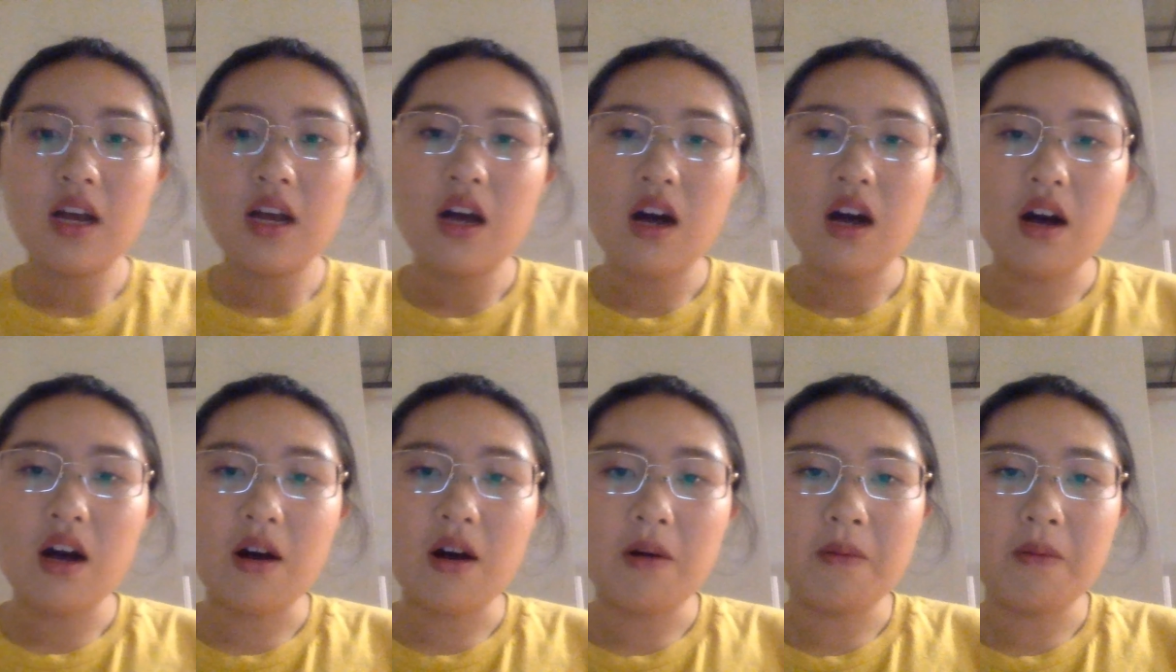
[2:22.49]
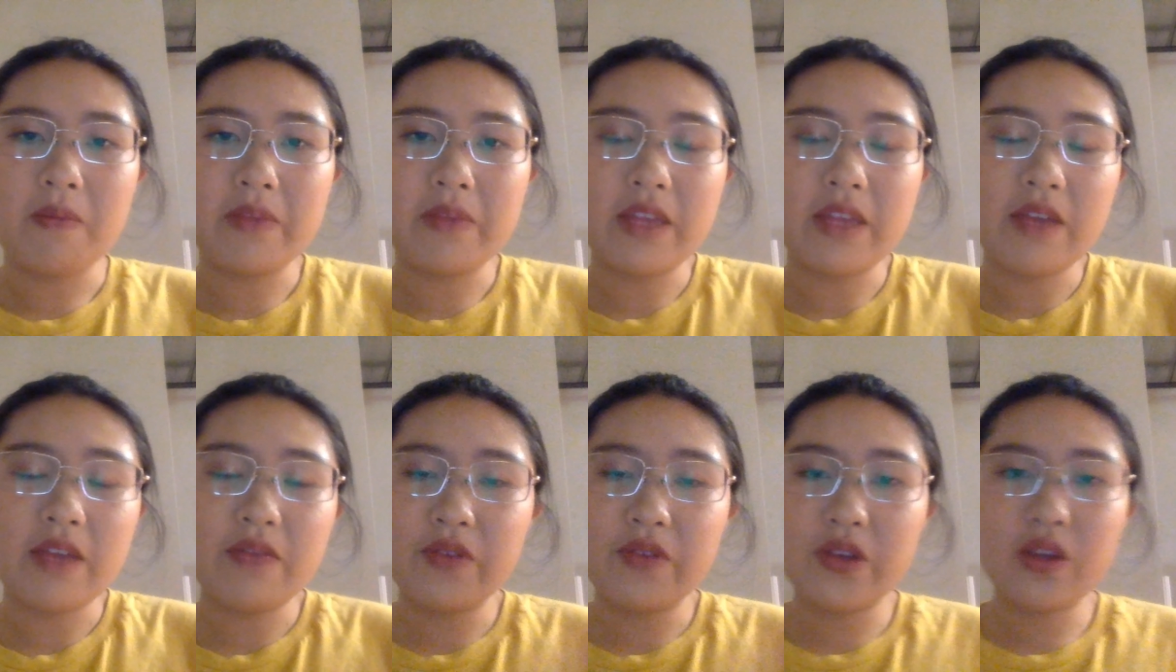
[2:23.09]

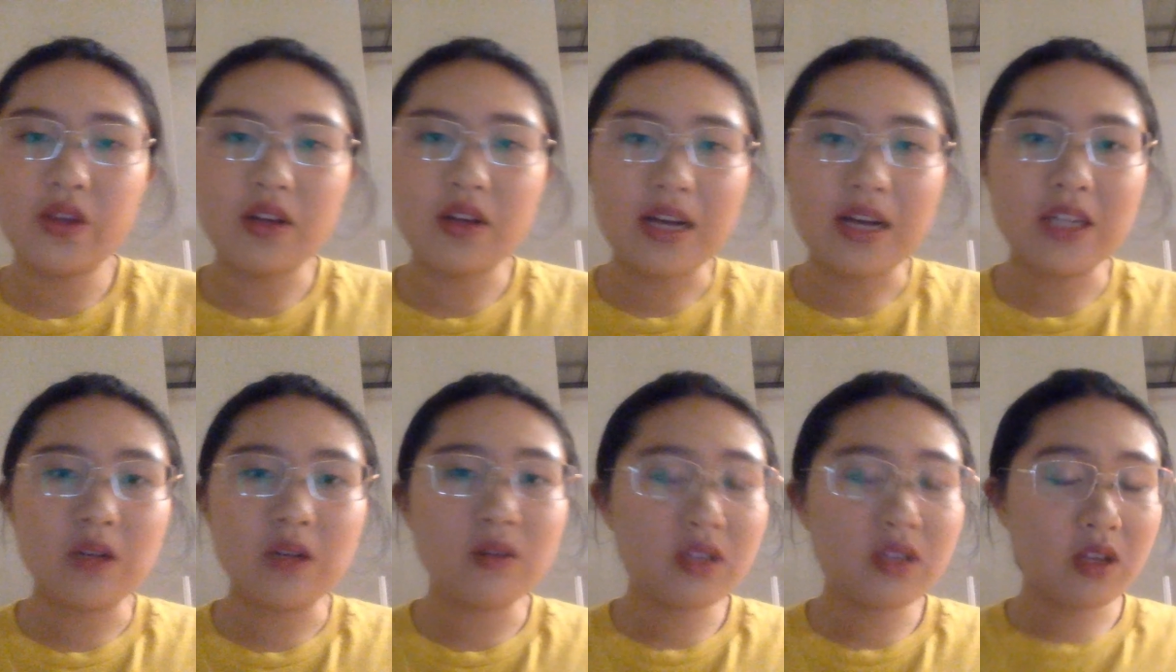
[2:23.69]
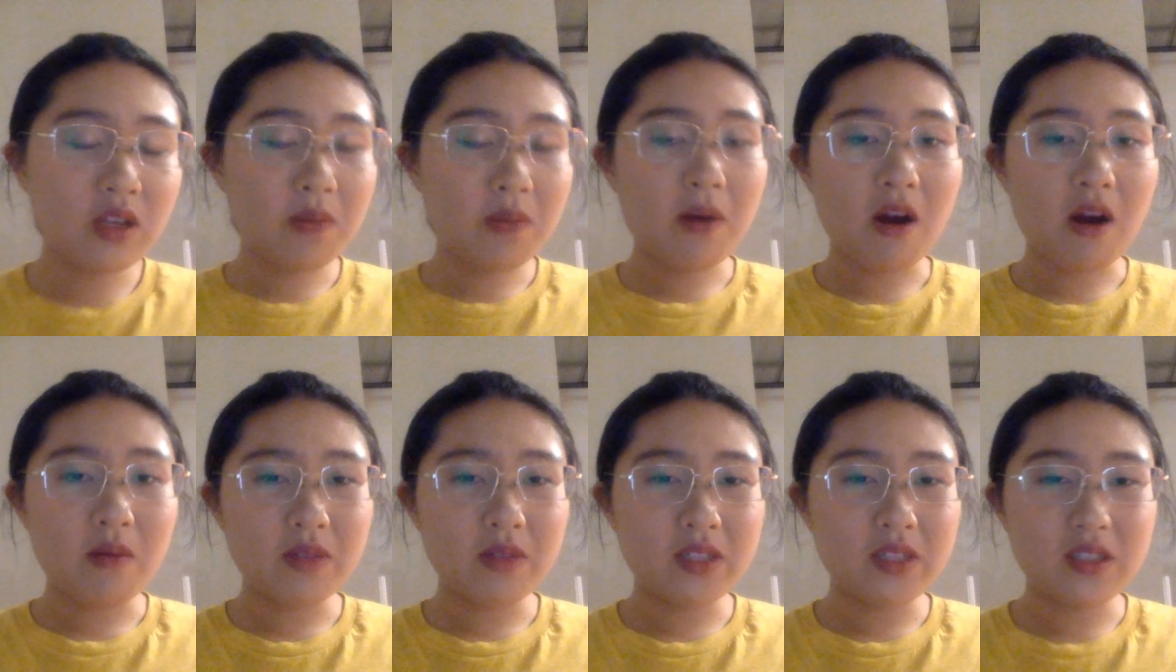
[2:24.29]
I know some
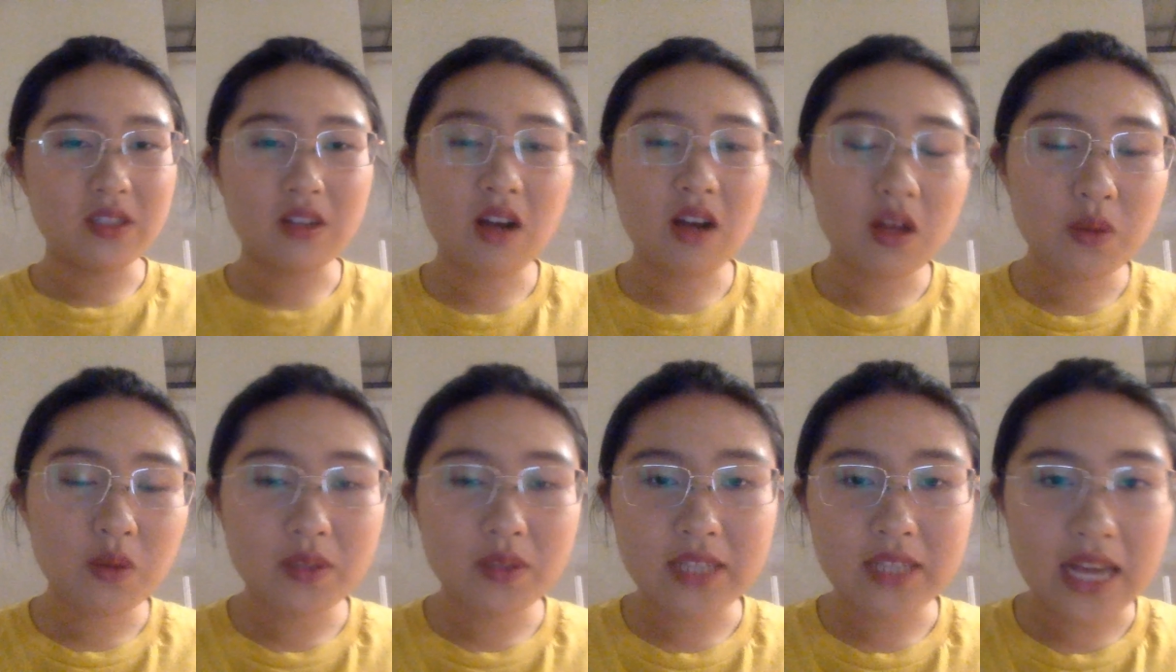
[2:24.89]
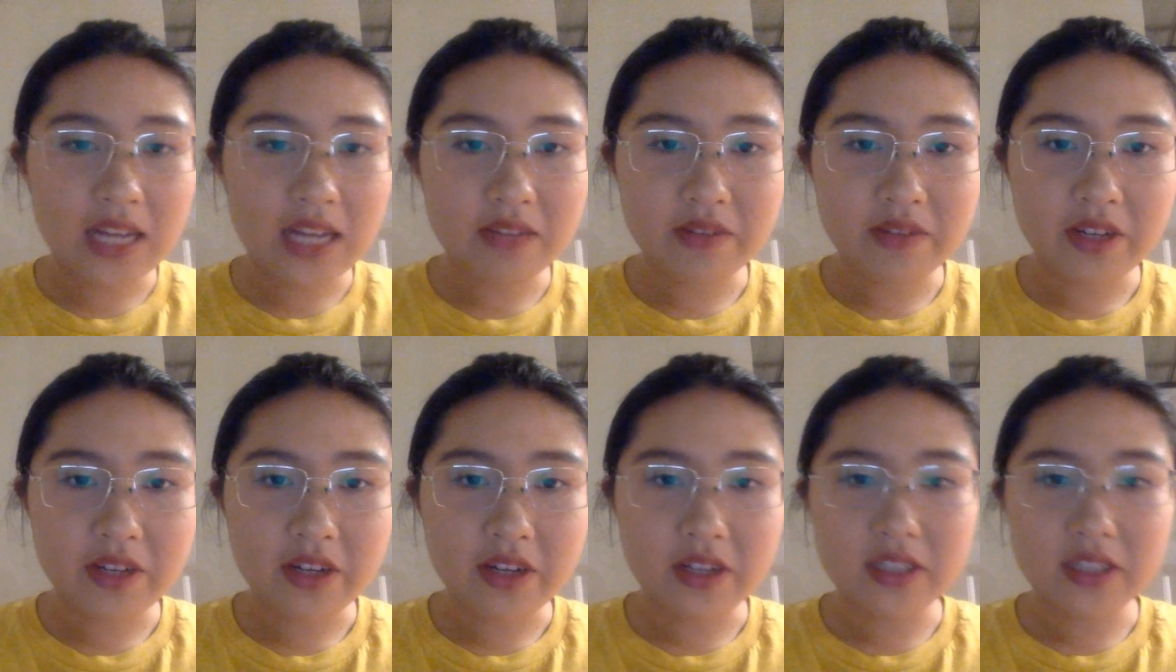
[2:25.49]
apartments do not come with
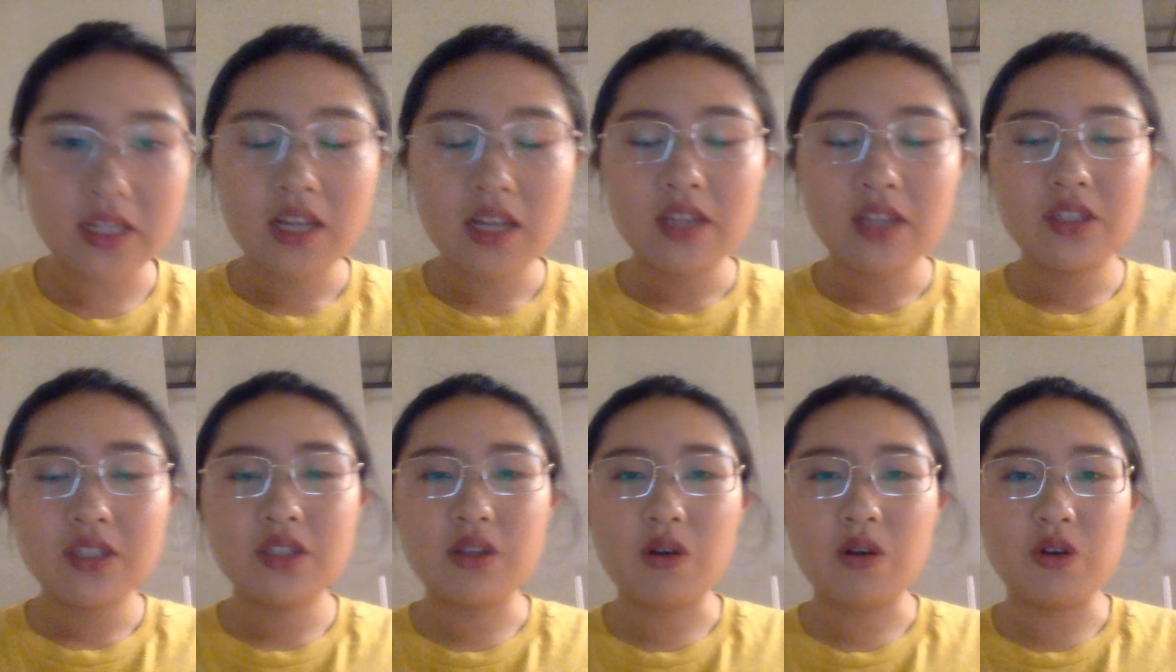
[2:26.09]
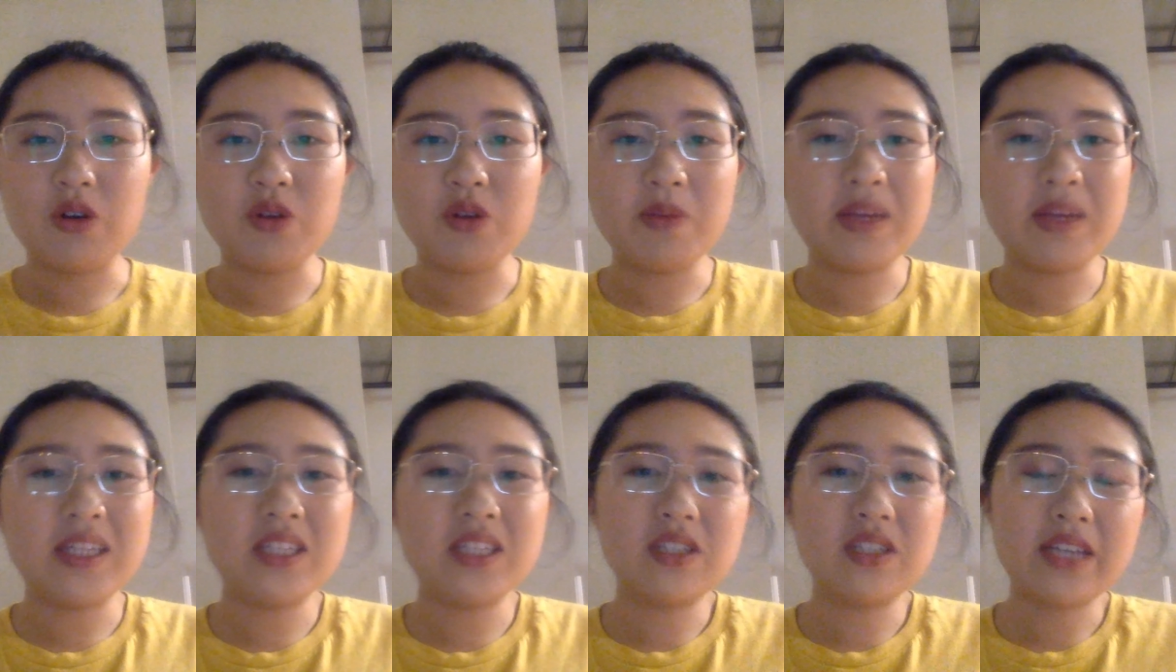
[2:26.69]
elevators, so you may
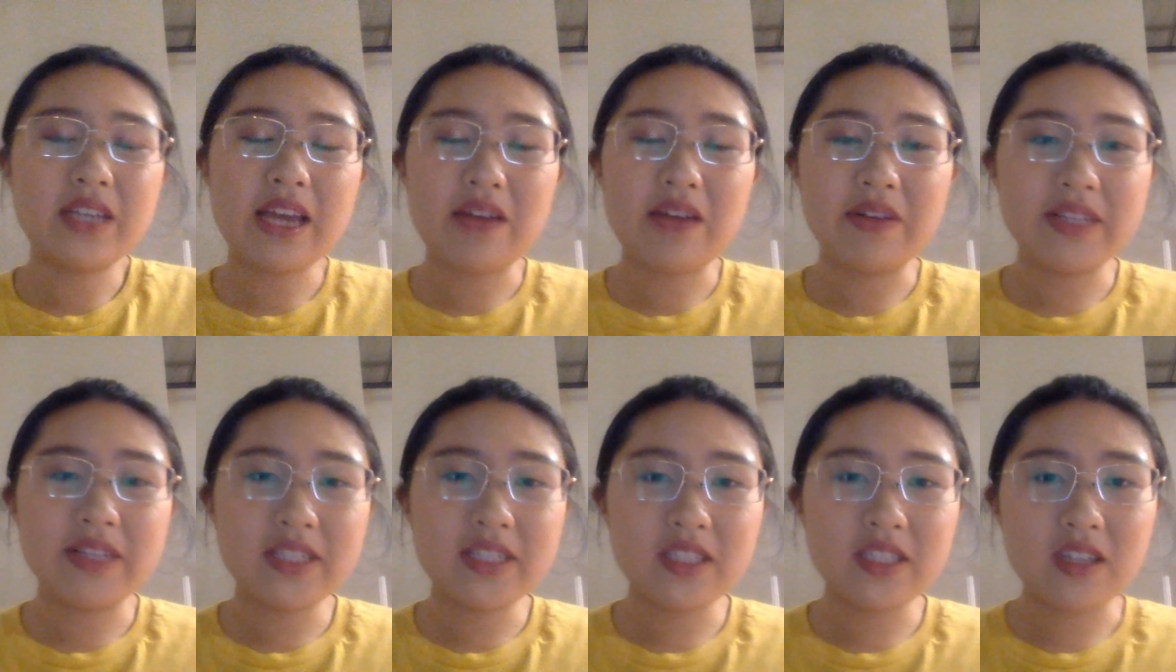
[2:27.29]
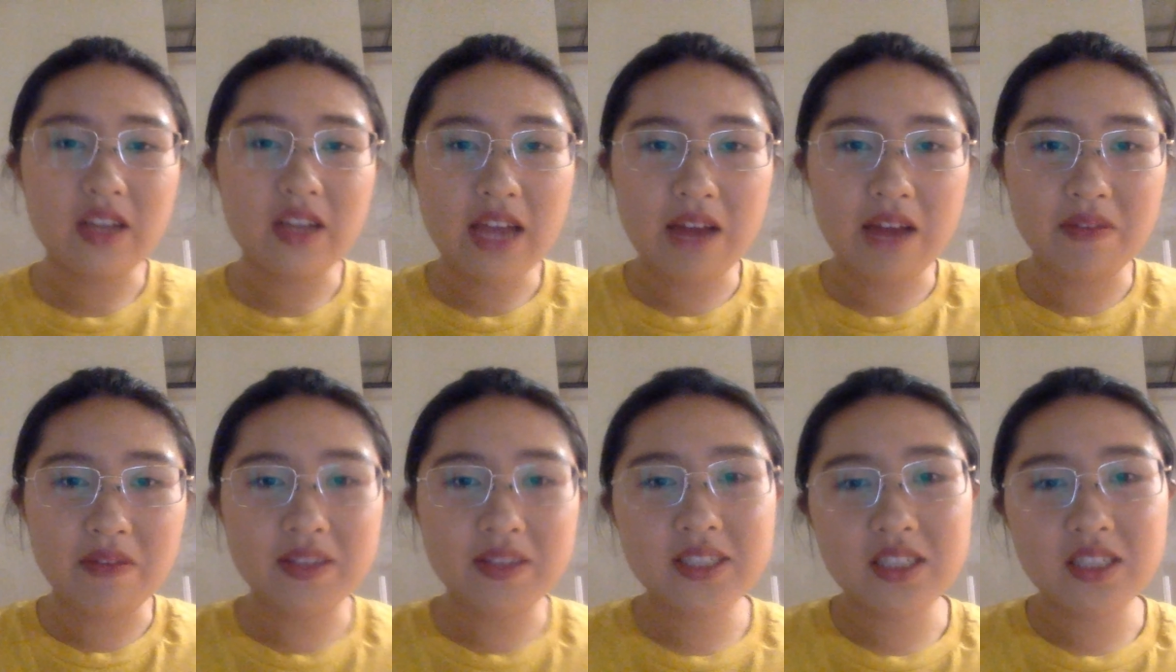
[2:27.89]
need to carry heavy
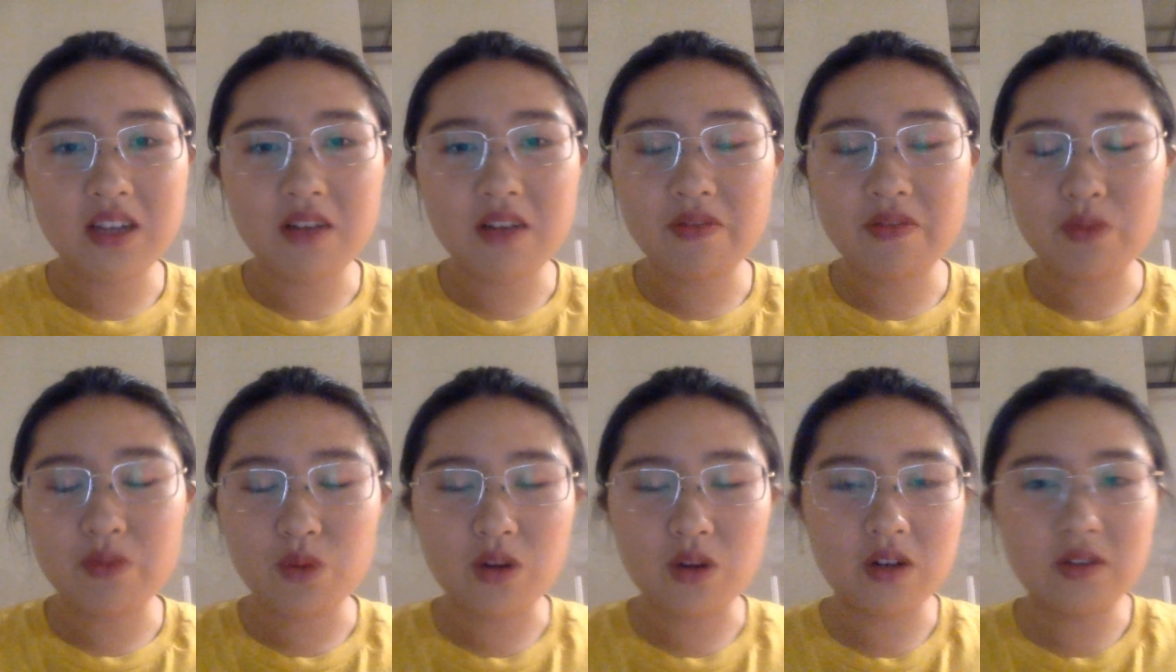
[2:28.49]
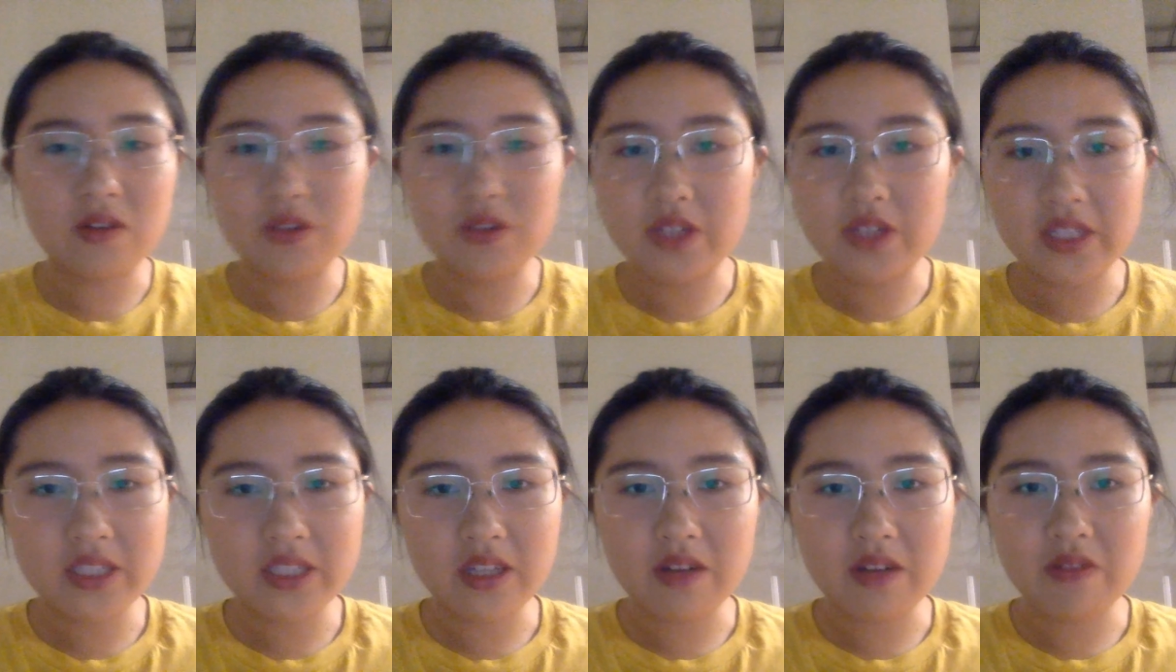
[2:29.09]
stuff or grocery
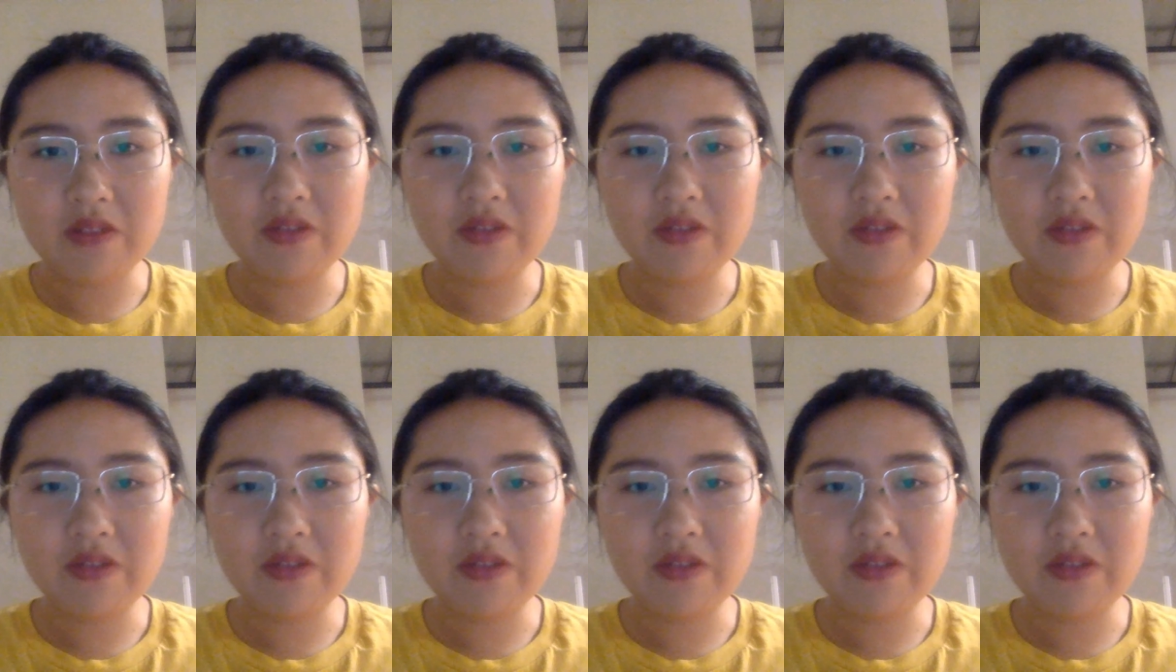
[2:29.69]
stuff